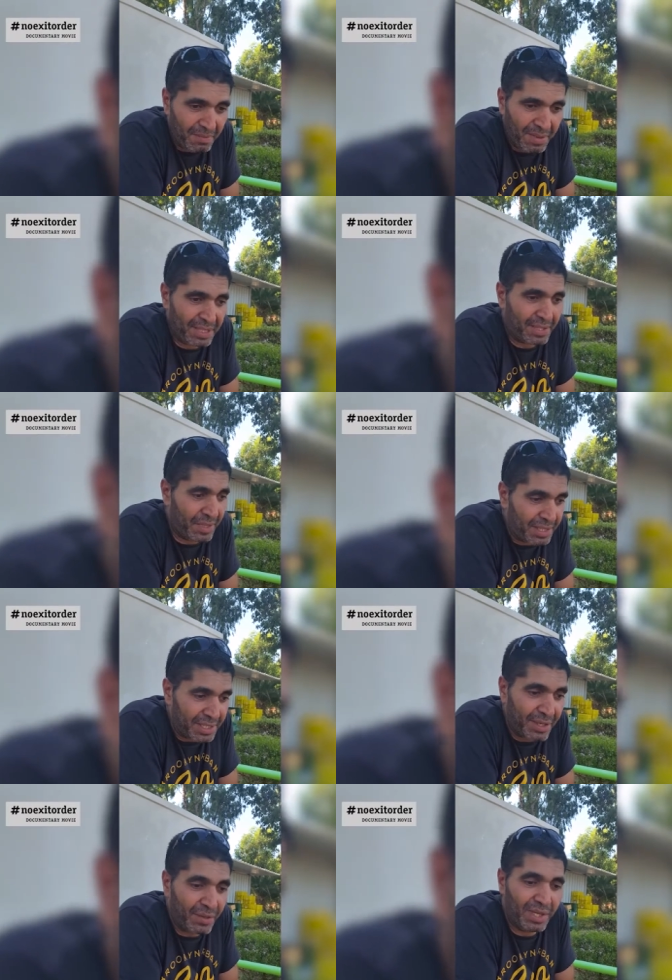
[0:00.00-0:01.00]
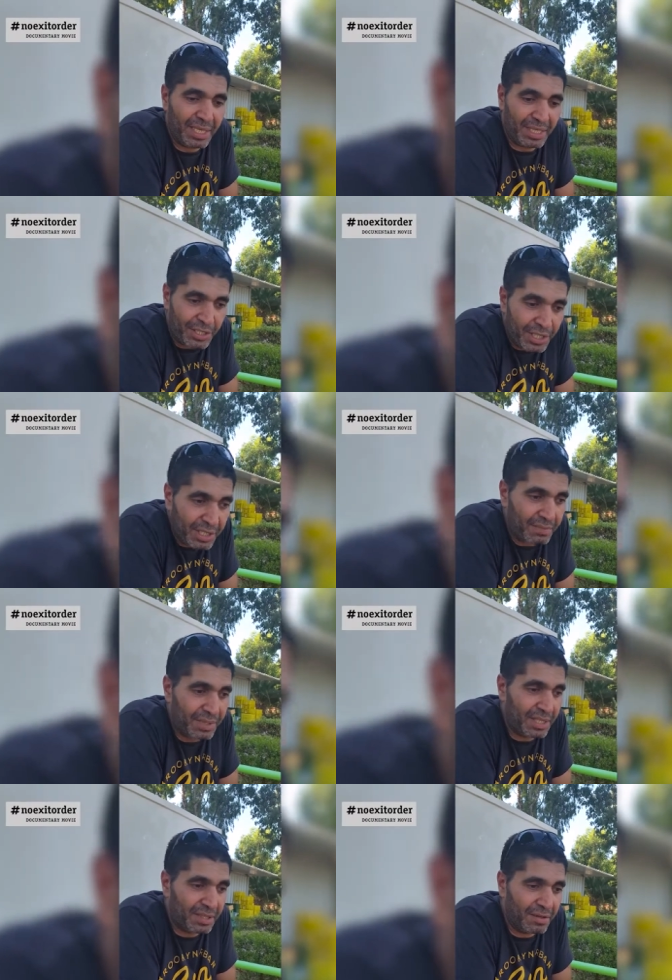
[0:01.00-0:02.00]
but there is no
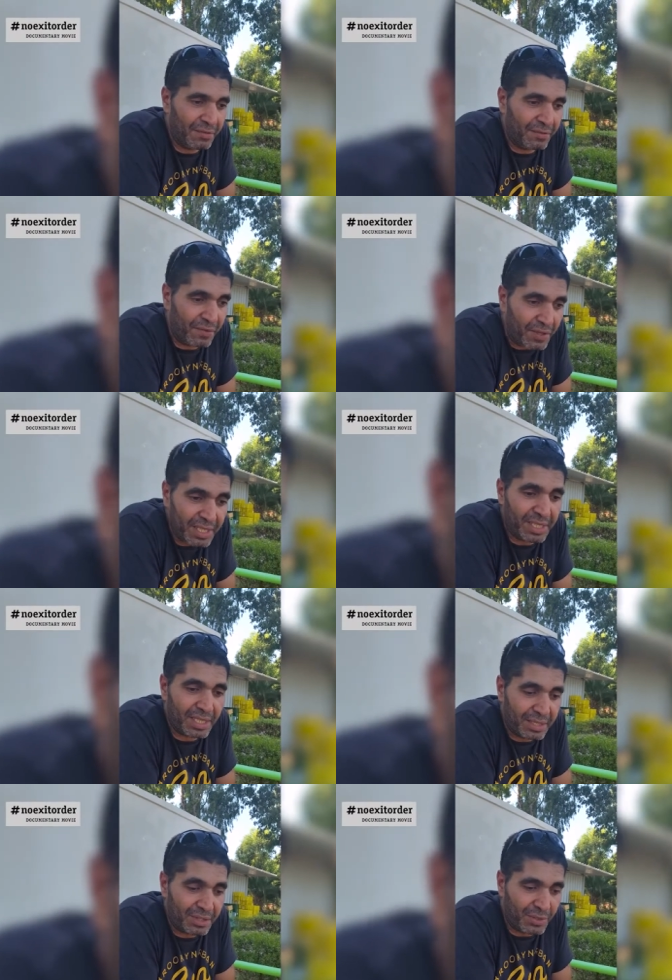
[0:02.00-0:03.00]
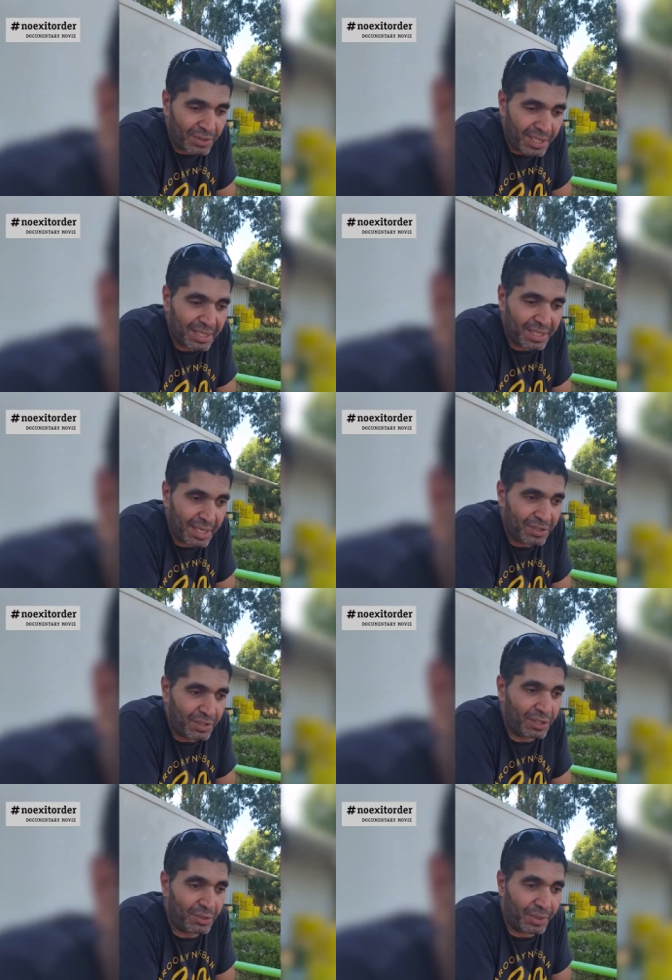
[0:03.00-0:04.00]
legitimate for this
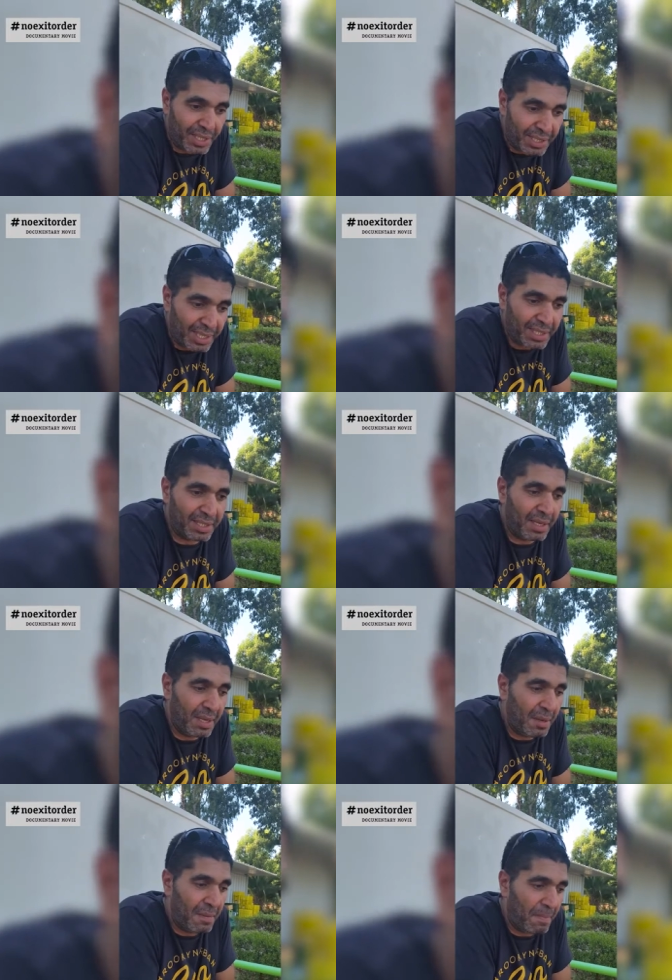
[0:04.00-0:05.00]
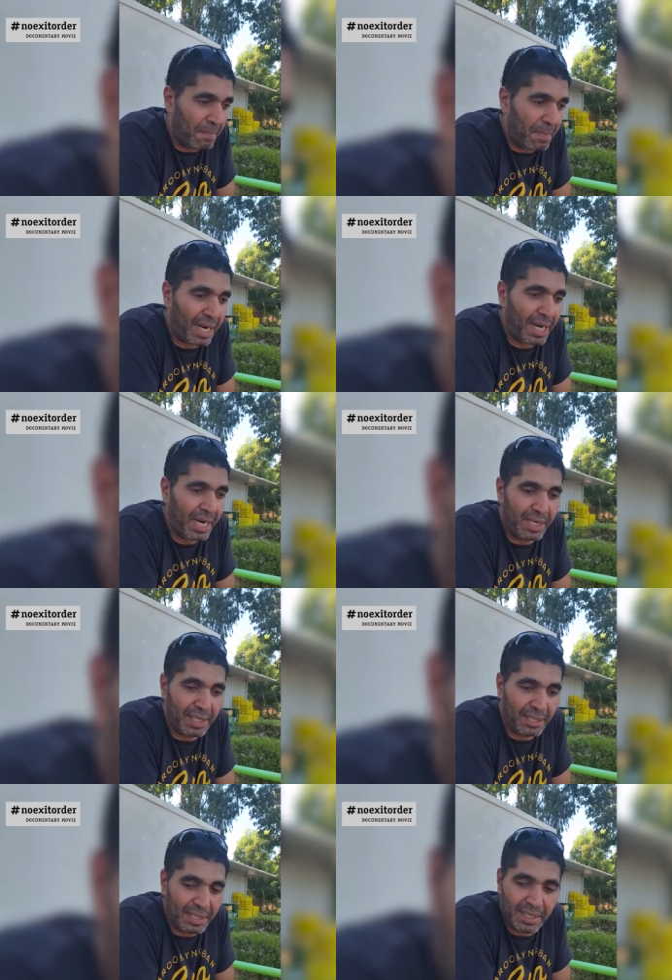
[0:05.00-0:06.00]
country to exist by
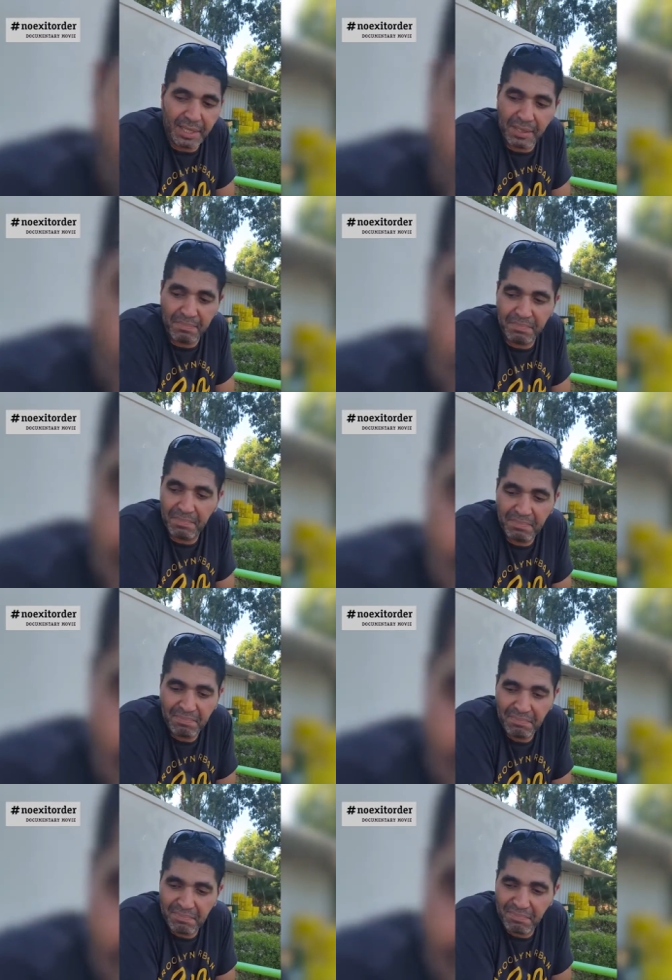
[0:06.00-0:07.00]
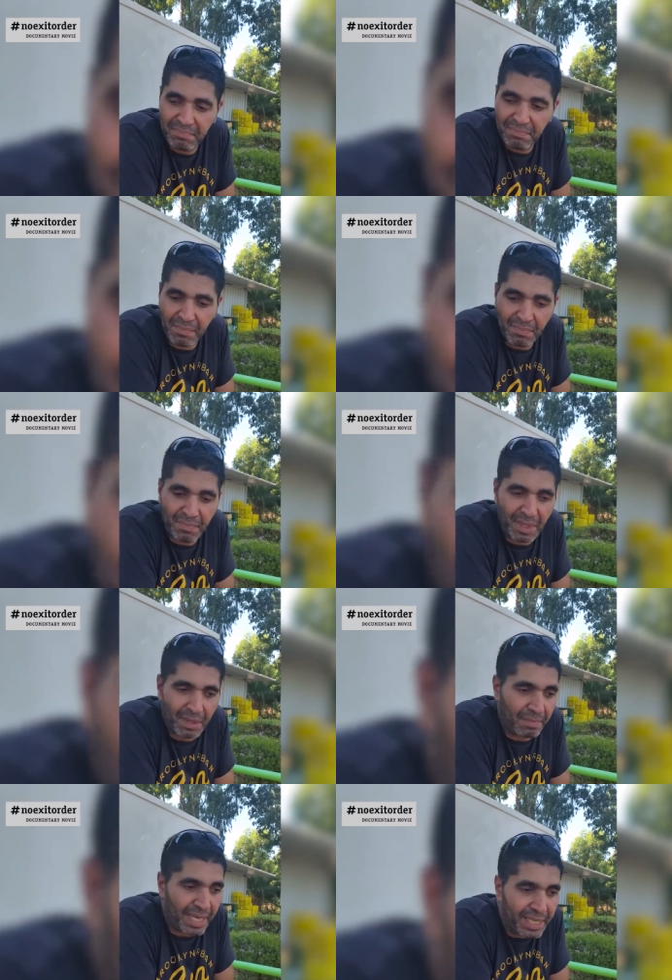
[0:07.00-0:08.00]

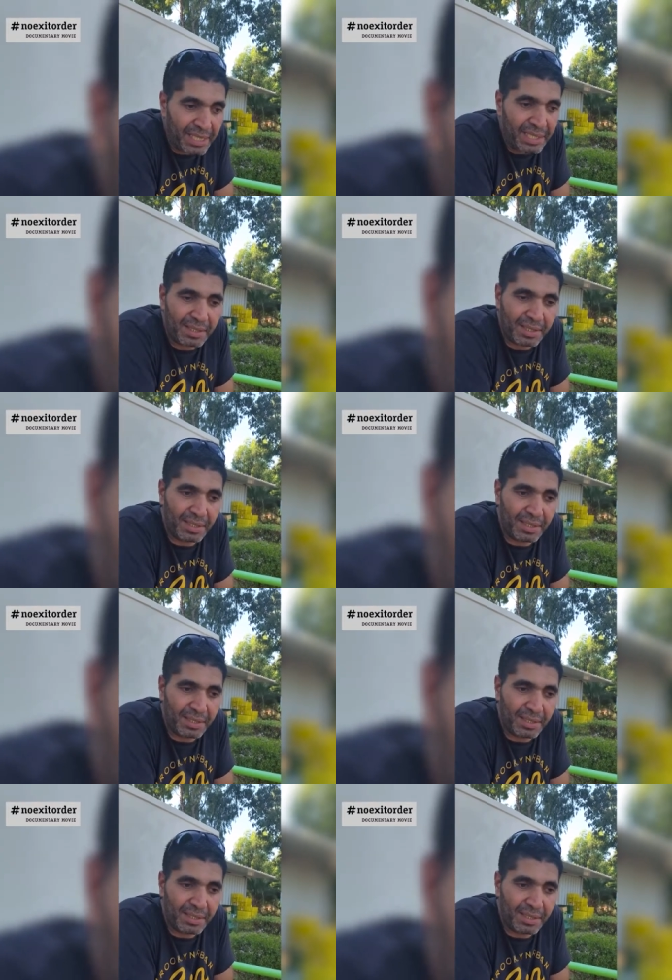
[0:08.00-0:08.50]
this